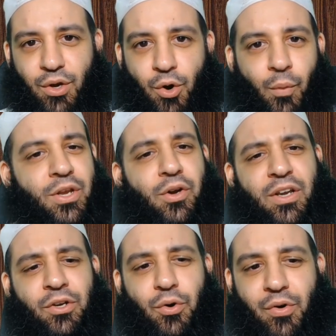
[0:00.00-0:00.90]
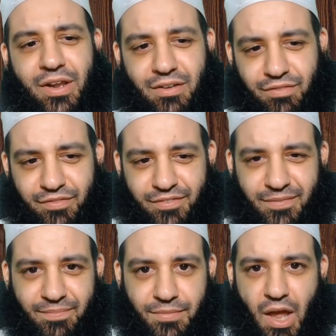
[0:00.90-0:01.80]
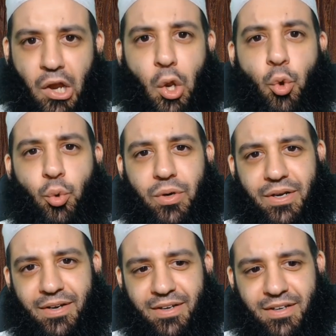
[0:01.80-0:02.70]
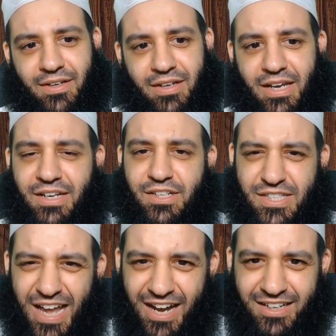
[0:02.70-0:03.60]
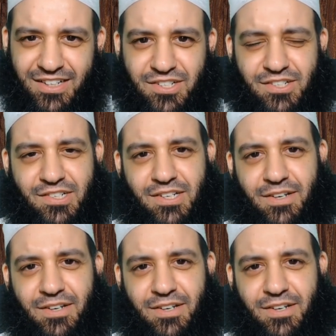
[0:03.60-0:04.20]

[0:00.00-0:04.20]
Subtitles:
when you're in your grave, alone, in its darkness,